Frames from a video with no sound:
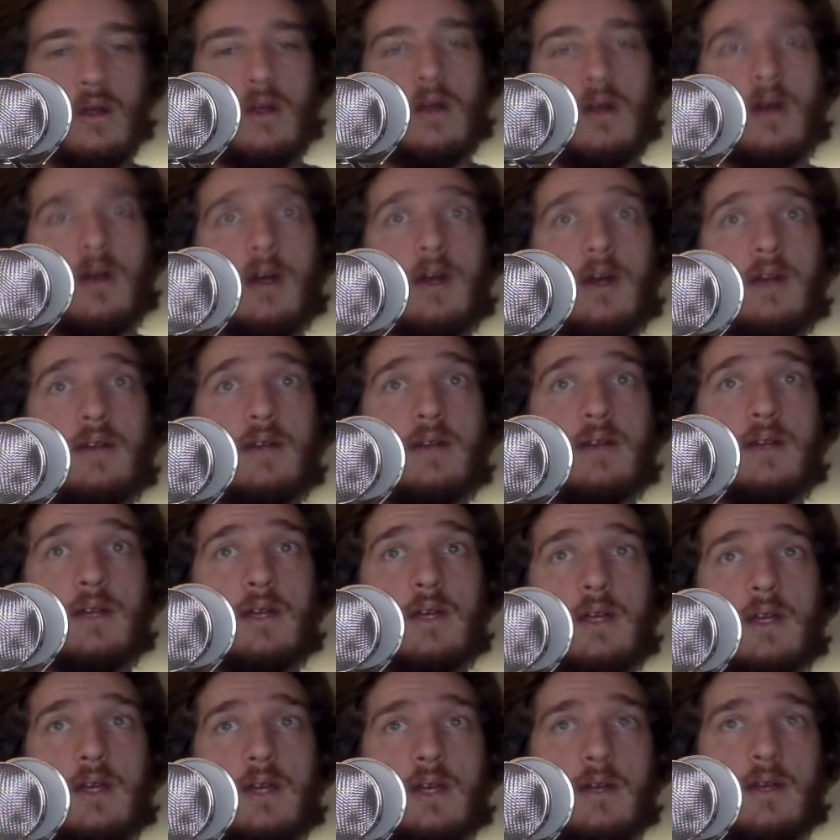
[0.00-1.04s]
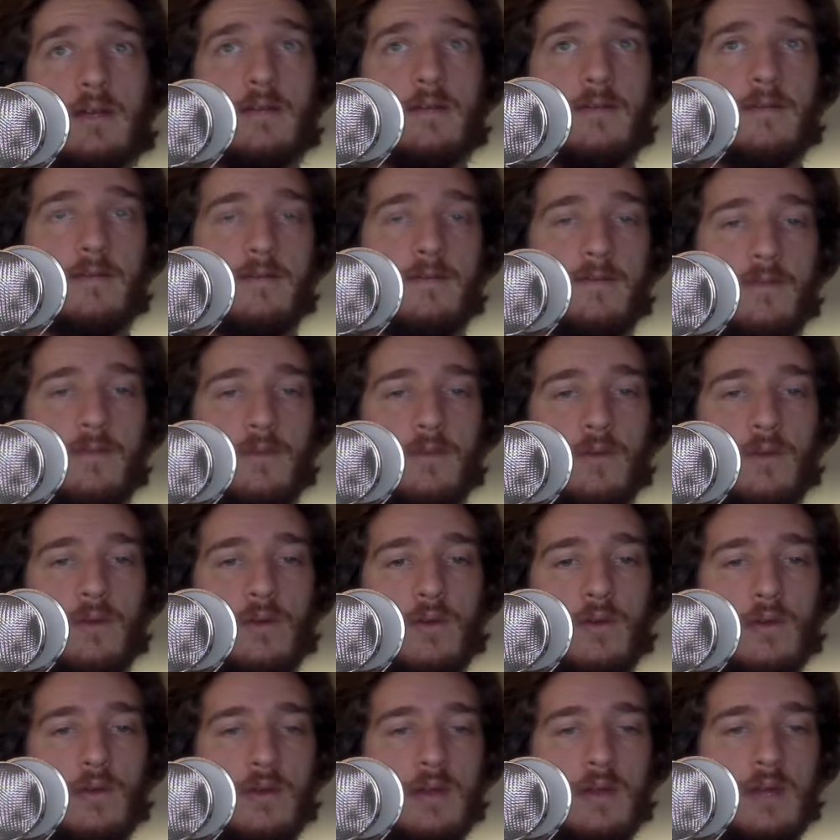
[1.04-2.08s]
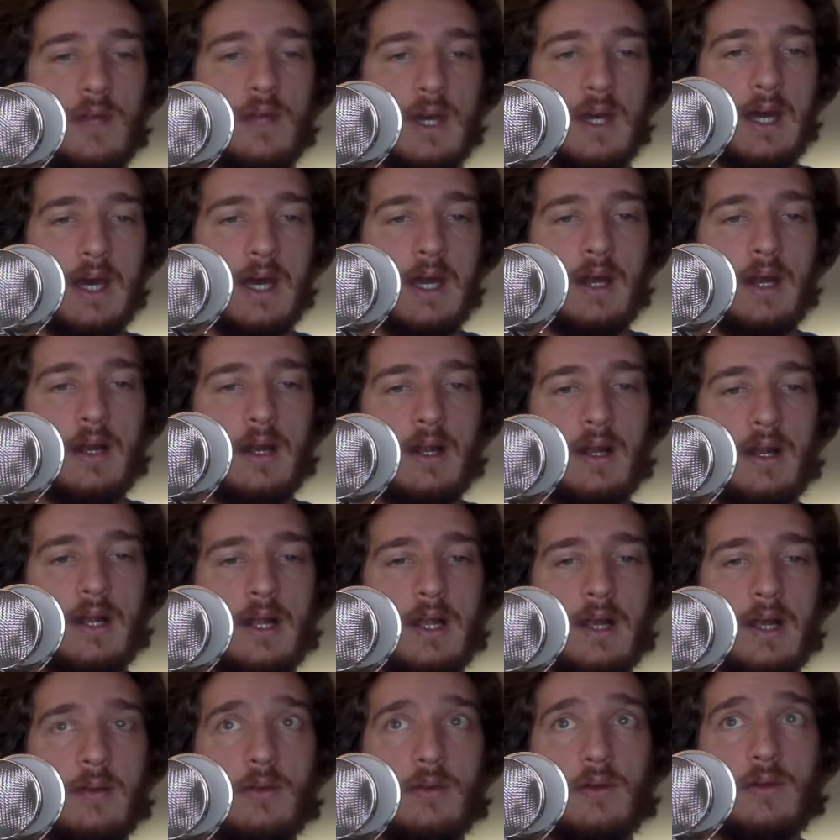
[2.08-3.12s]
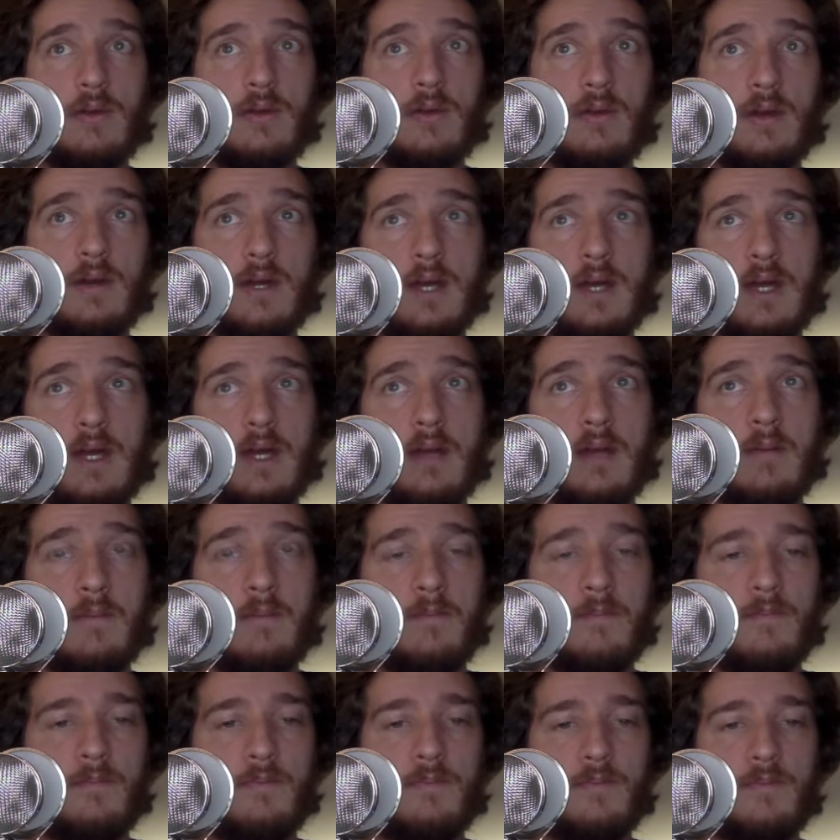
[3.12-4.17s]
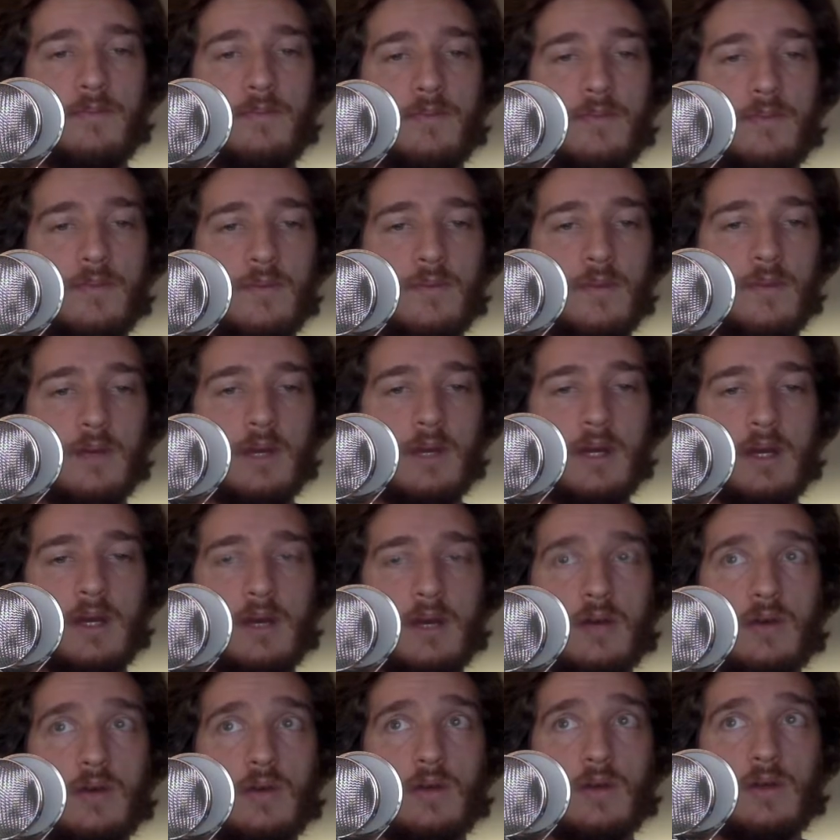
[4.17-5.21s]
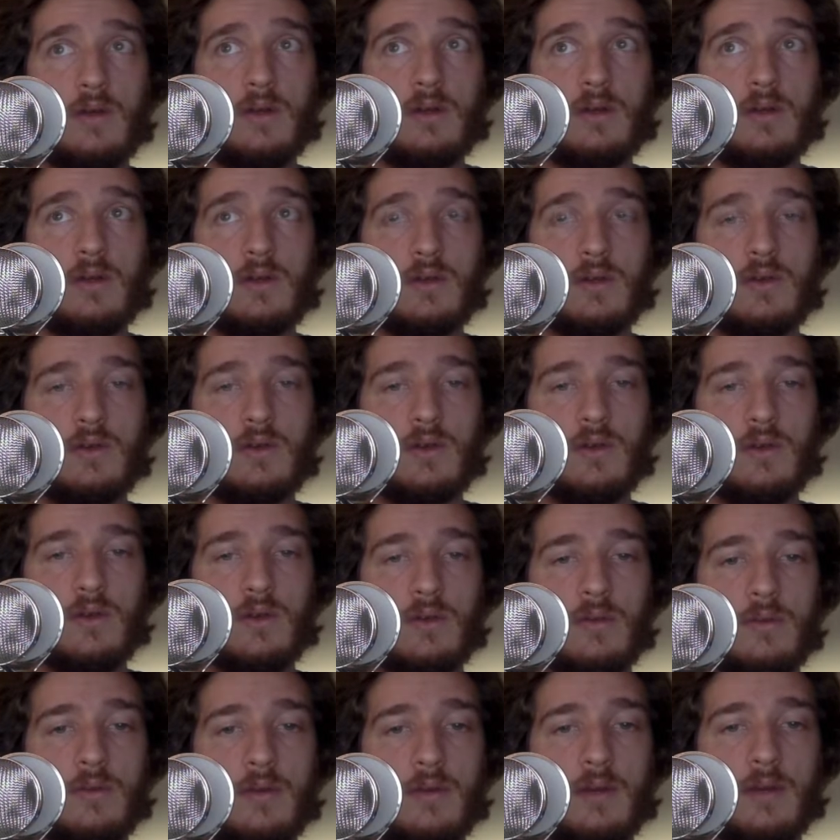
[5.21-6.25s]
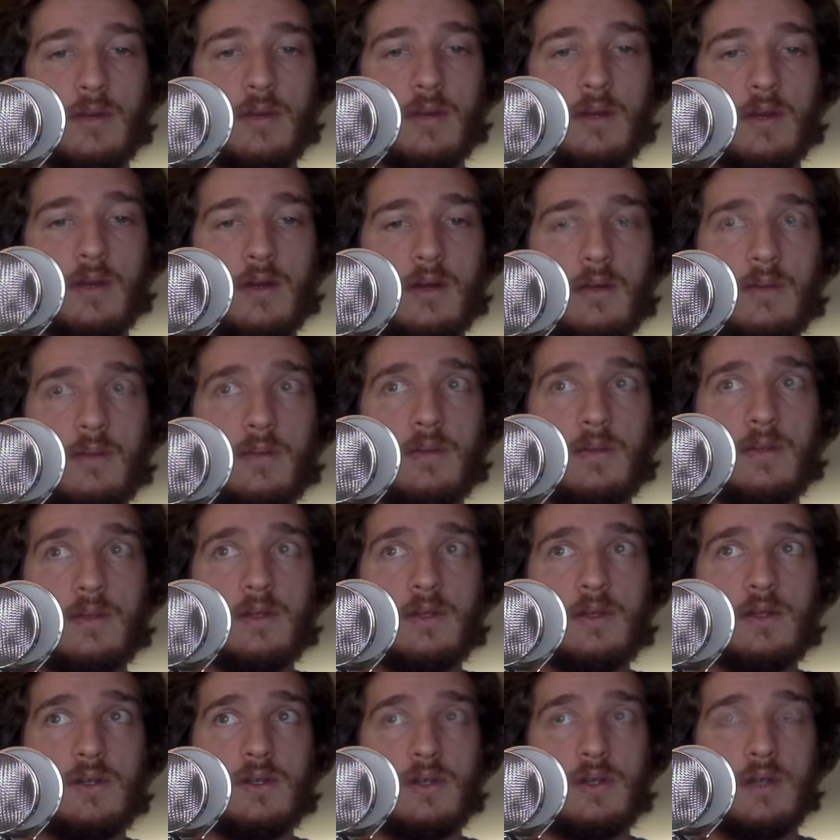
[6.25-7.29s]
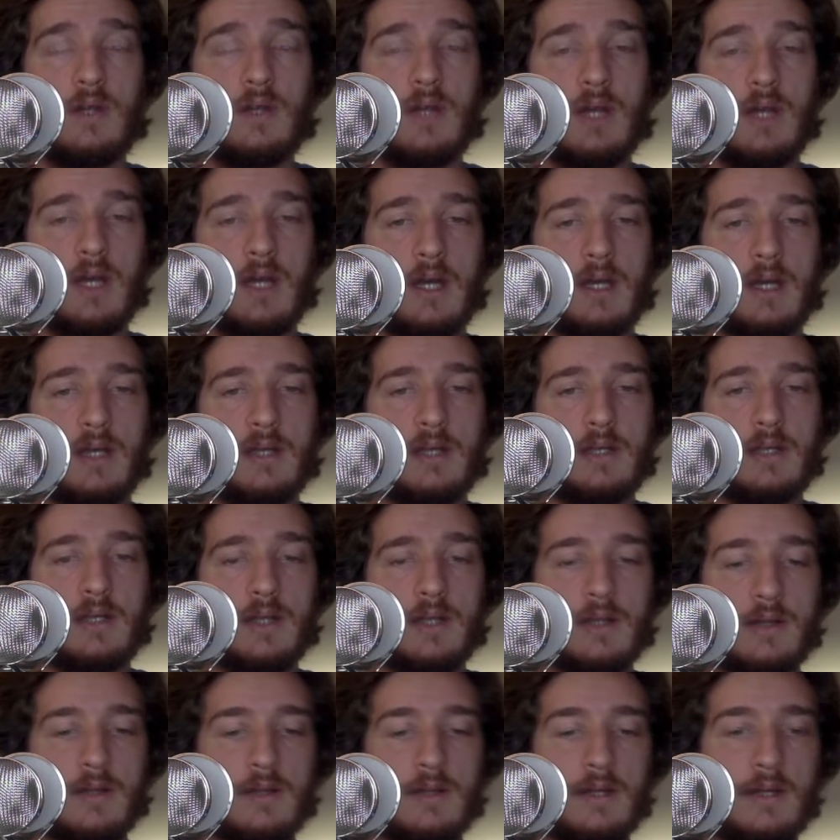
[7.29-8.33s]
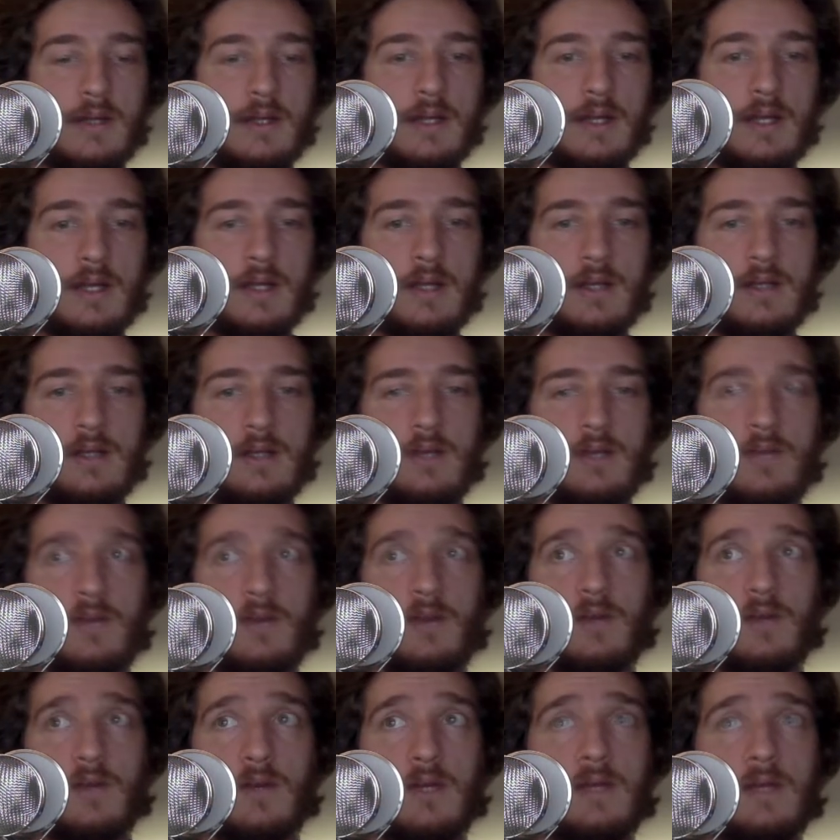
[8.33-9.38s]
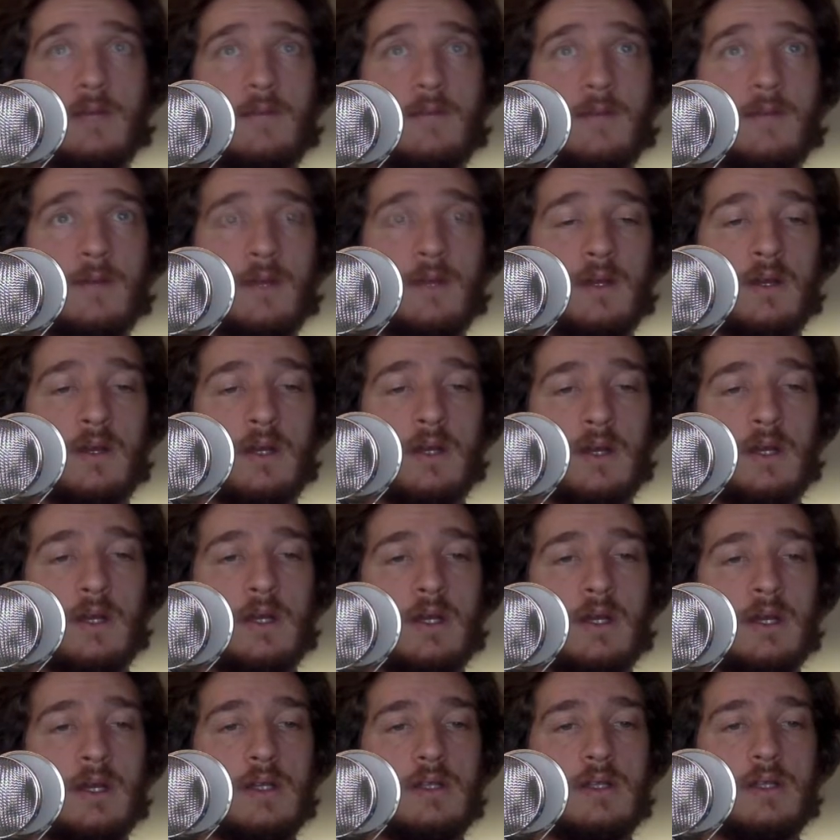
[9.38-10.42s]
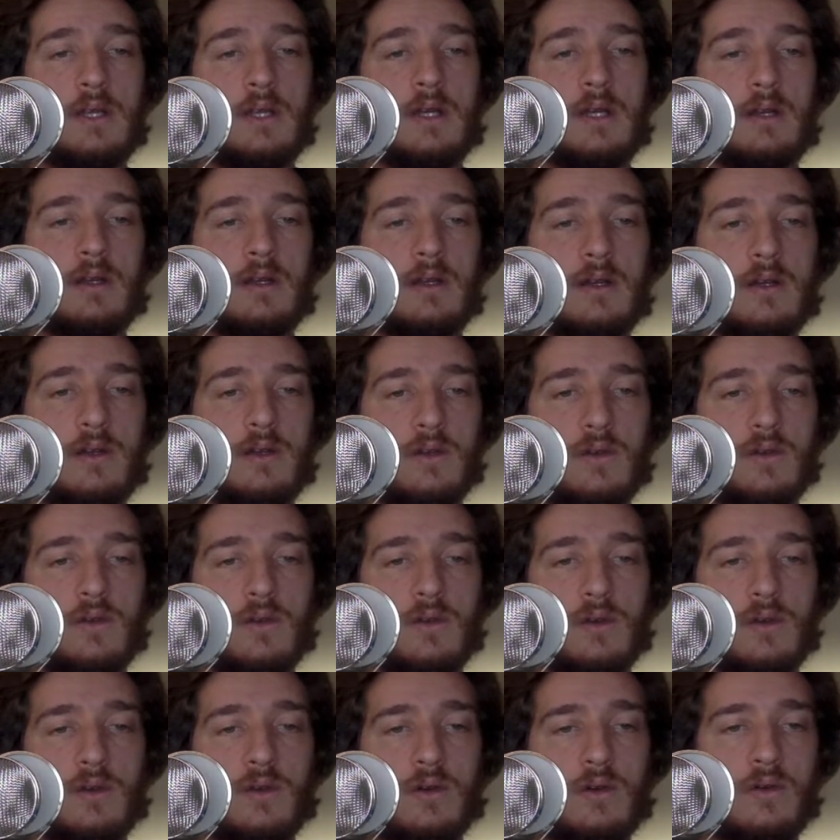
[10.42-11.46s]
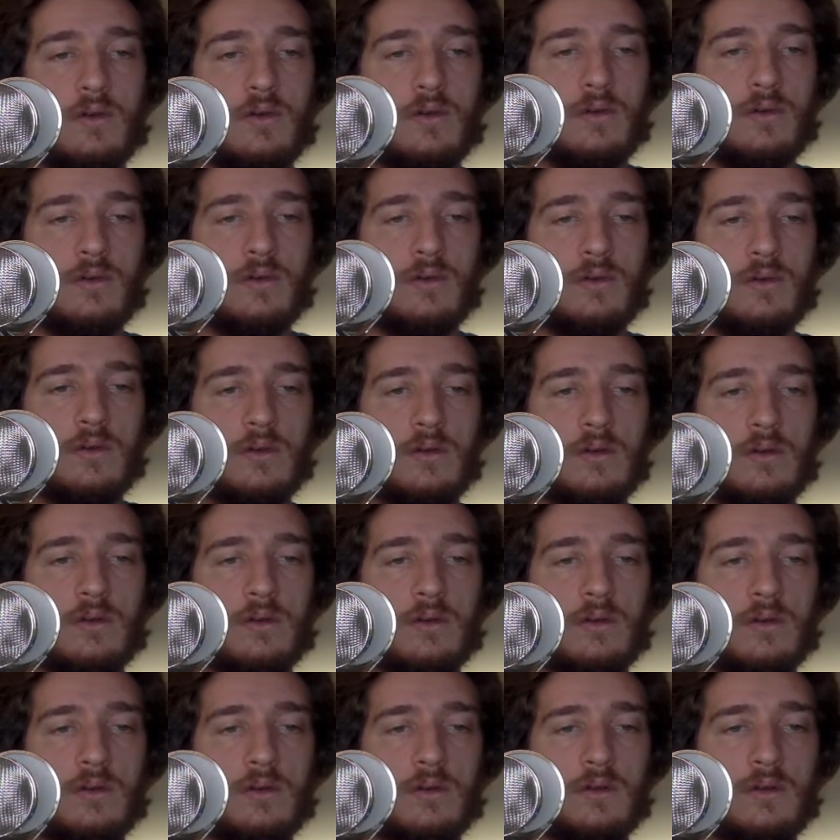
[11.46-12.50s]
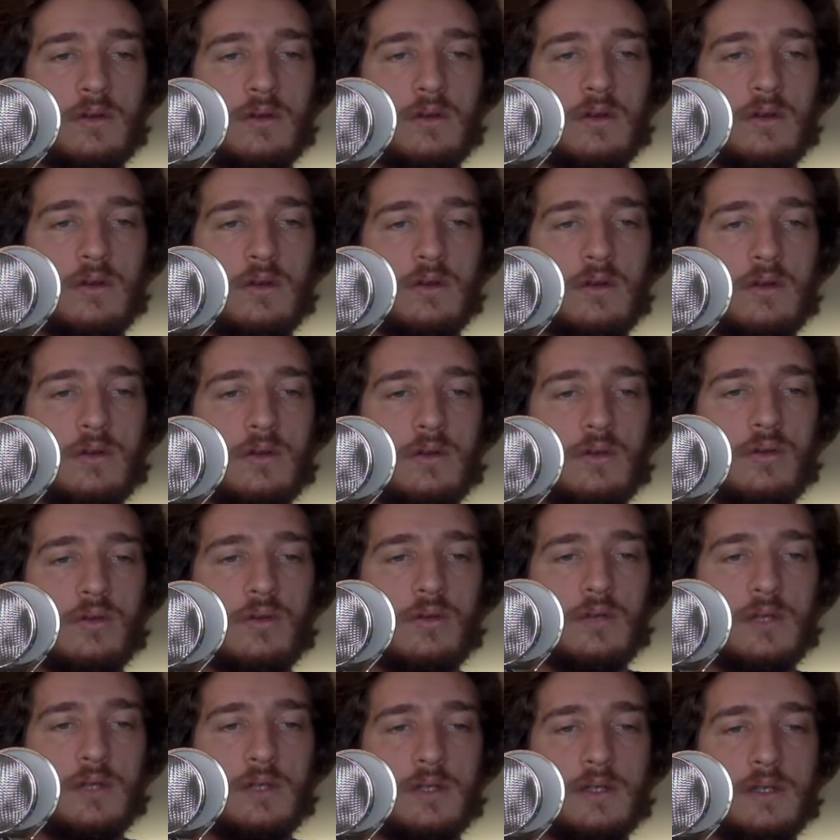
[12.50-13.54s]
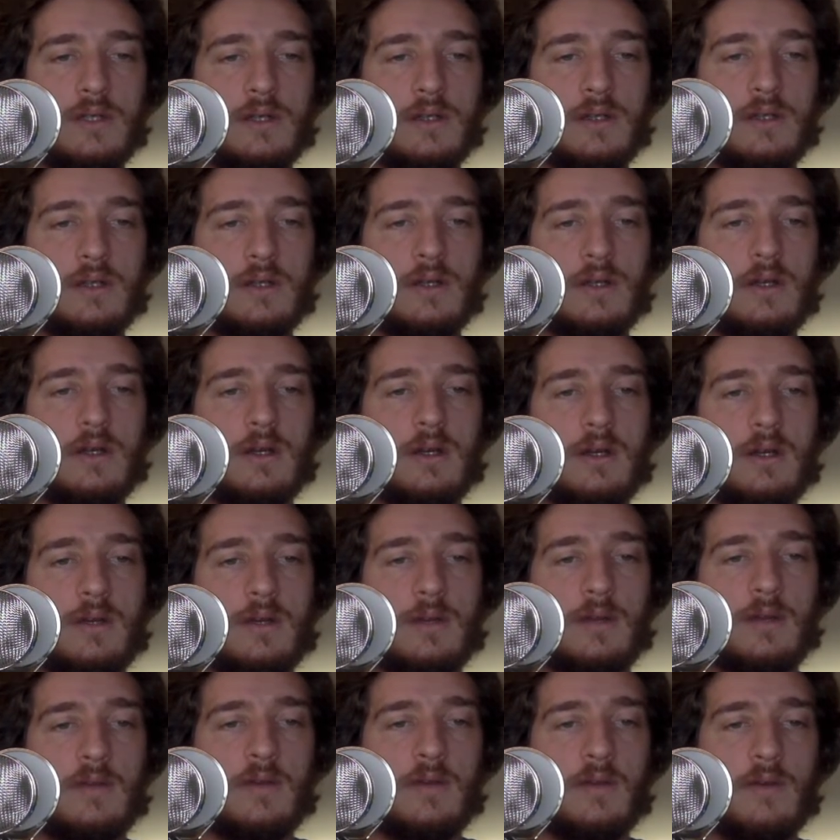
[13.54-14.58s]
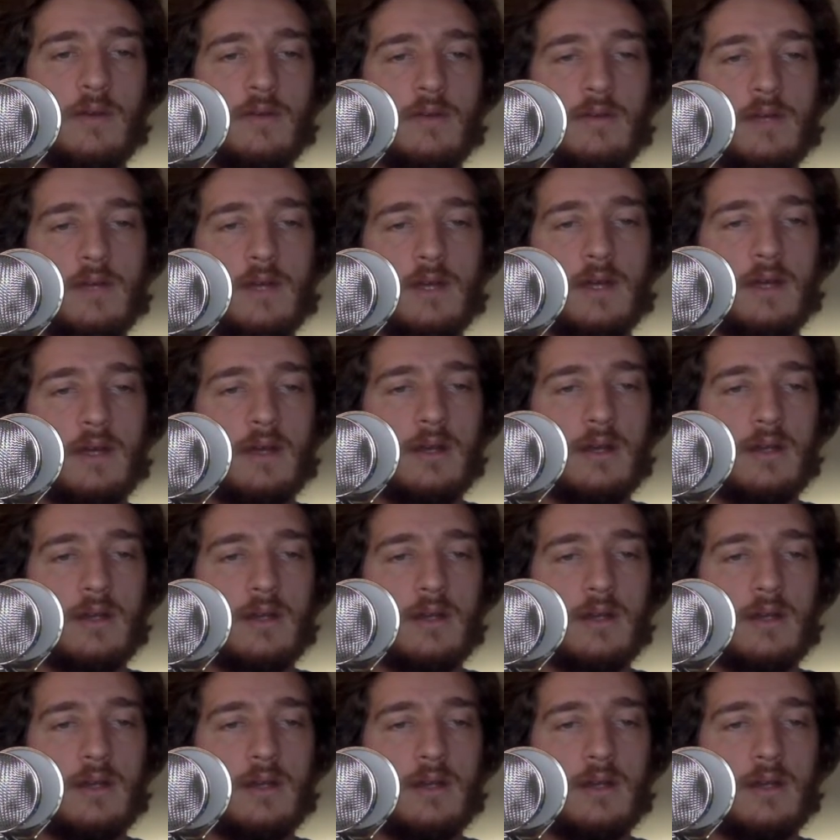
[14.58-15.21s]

ID for the @label name and call it control parameter position X and set that to 73. Set control. Oh, Jesus. I'm having a rough day.